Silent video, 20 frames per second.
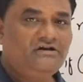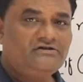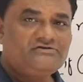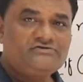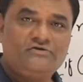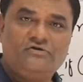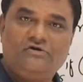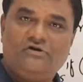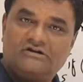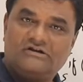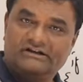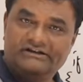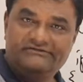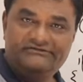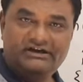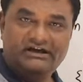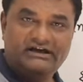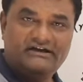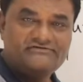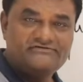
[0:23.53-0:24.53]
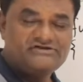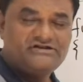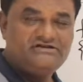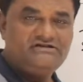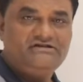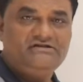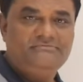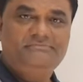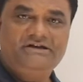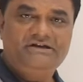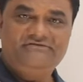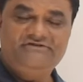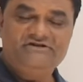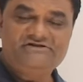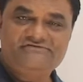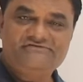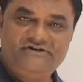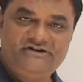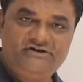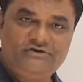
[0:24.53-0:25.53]
So already we have seen in the
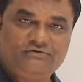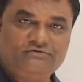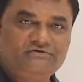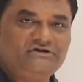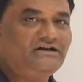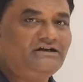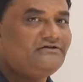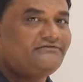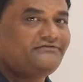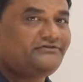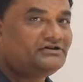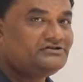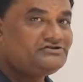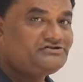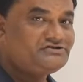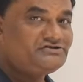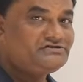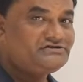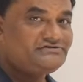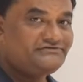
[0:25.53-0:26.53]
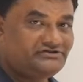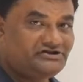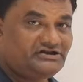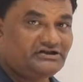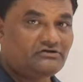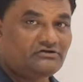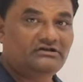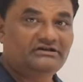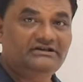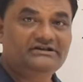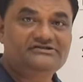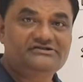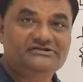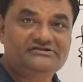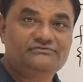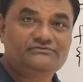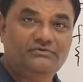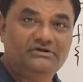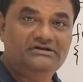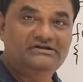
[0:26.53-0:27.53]
previous video that the functions which are calling
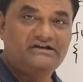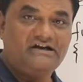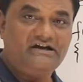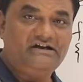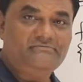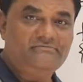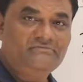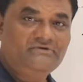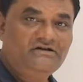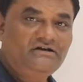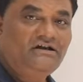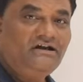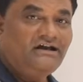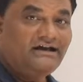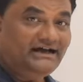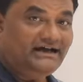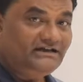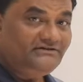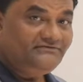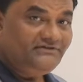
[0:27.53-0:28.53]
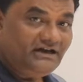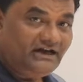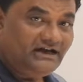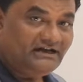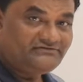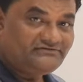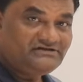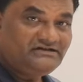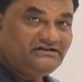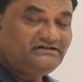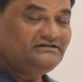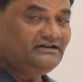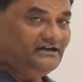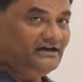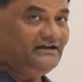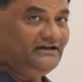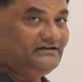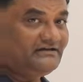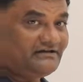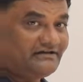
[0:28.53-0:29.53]
just one time, and we have seen
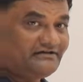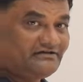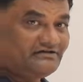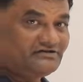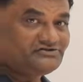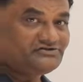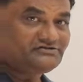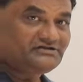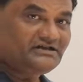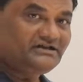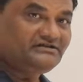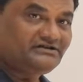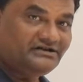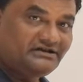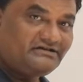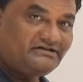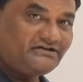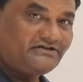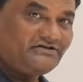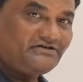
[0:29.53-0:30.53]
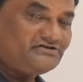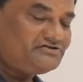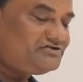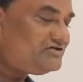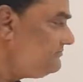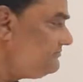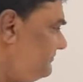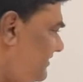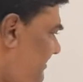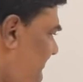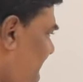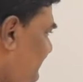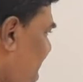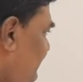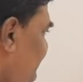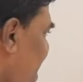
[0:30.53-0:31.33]
head recursion and tail recursion, but in